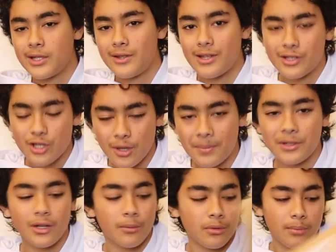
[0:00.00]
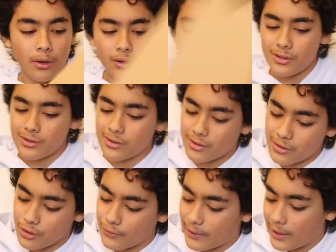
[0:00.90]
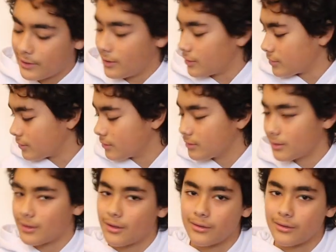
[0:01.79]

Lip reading: they ship it double boxed so that it doesn't